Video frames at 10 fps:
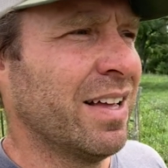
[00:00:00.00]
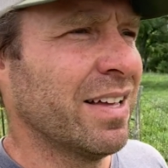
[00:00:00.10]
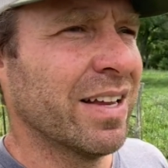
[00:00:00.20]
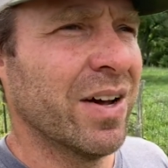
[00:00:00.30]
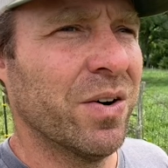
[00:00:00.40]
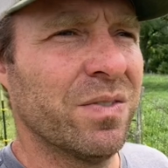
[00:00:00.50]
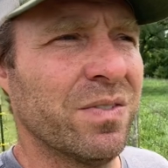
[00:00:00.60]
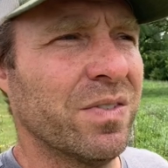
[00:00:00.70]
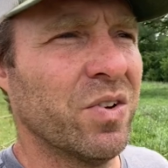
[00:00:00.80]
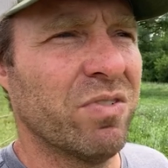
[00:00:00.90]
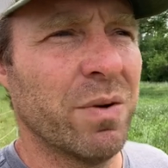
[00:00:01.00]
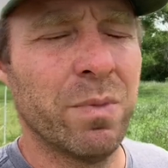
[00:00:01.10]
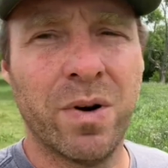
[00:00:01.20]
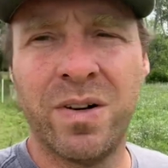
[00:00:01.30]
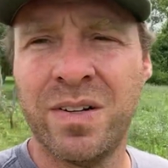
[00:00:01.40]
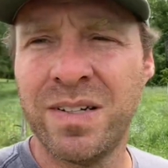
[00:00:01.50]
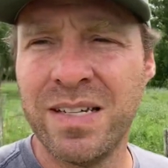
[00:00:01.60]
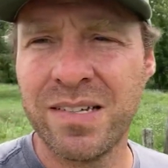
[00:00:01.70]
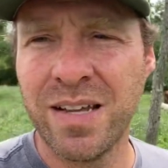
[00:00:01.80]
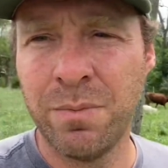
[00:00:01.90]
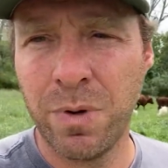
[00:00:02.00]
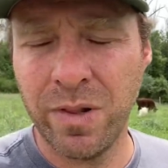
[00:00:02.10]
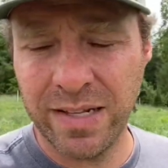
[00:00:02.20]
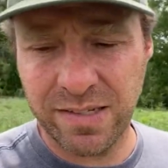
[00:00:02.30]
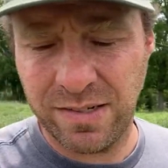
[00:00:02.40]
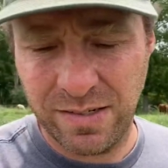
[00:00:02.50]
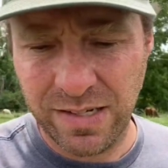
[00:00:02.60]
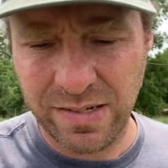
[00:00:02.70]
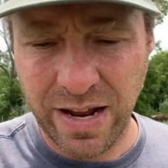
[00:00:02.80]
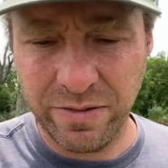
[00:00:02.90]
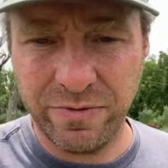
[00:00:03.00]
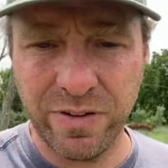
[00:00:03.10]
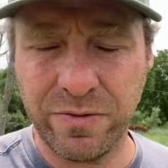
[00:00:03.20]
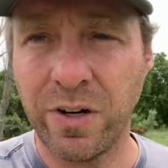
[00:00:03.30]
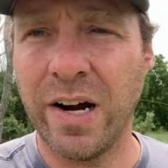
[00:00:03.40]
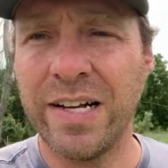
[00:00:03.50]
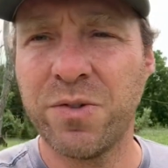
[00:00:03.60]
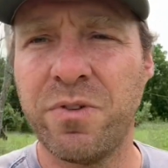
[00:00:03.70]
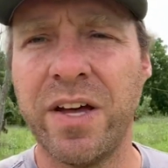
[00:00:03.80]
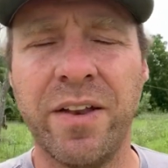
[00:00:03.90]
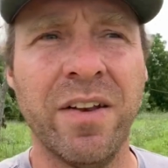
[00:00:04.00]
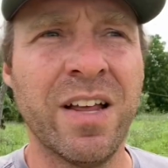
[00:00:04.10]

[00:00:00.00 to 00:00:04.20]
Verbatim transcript: you know, November, December, that's that's not a fit for grass fed.